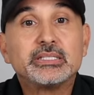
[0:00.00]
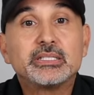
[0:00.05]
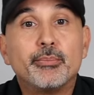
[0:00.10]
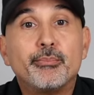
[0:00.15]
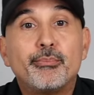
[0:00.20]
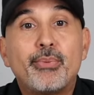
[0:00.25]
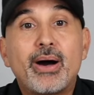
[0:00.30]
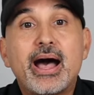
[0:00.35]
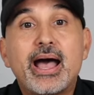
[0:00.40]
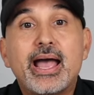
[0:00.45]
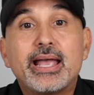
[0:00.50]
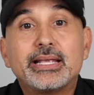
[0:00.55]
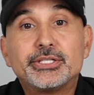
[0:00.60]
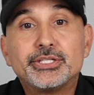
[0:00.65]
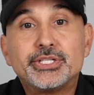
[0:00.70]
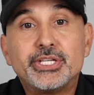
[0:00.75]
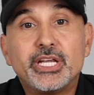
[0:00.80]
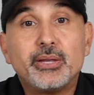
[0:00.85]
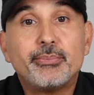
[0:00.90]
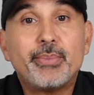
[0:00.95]
to buy
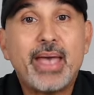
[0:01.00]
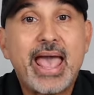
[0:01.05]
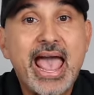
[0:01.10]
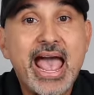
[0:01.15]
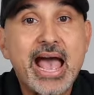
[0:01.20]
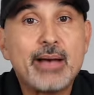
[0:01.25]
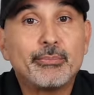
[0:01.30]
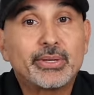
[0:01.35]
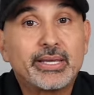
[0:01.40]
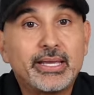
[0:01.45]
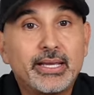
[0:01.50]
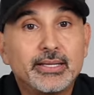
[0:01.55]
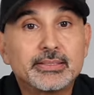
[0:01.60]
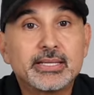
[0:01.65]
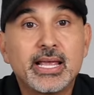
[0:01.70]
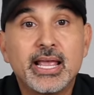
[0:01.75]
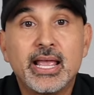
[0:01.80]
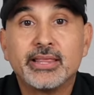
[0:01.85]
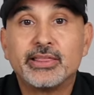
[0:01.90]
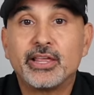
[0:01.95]
cheap amp kits
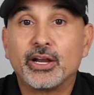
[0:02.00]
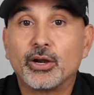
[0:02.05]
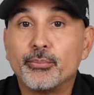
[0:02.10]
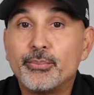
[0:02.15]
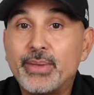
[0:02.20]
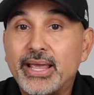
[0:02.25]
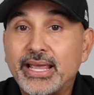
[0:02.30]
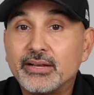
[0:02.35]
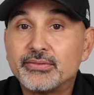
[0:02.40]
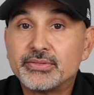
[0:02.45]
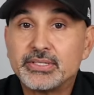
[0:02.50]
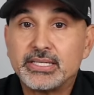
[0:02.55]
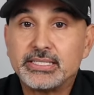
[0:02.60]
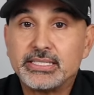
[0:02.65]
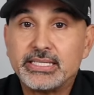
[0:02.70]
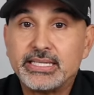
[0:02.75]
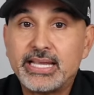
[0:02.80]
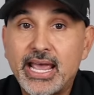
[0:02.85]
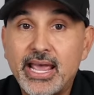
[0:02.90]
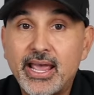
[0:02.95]
that are made of
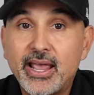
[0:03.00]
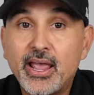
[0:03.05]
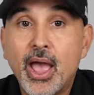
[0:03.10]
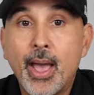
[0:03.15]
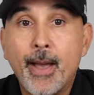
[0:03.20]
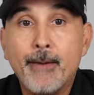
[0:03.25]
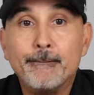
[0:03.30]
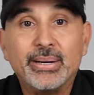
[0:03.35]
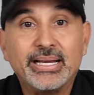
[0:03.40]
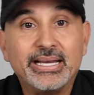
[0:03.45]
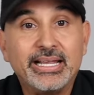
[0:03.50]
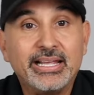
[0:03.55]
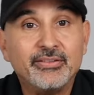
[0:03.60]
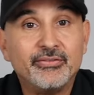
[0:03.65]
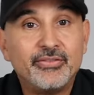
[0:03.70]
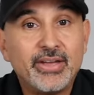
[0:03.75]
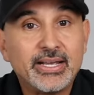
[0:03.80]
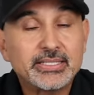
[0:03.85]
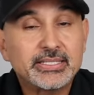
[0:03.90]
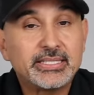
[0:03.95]
CCA, but
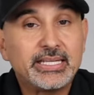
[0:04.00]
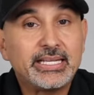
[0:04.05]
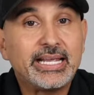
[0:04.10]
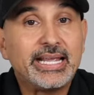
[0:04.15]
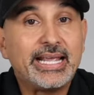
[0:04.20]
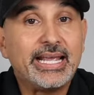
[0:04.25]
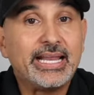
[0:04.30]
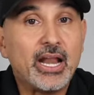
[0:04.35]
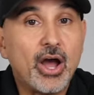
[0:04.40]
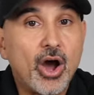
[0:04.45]
investing in